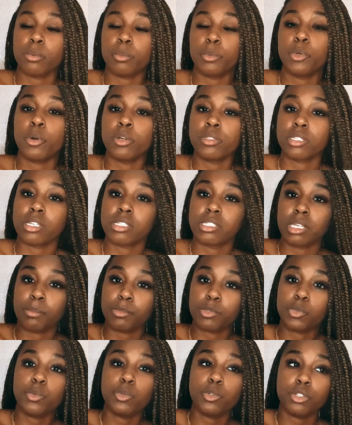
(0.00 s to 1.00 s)
We went to the same
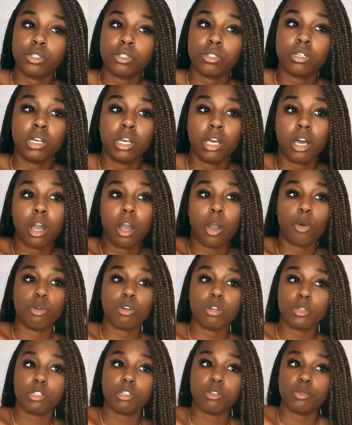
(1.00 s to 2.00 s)
school,
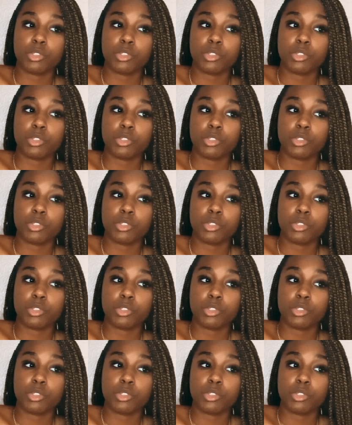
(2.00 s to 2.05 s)
or, you know,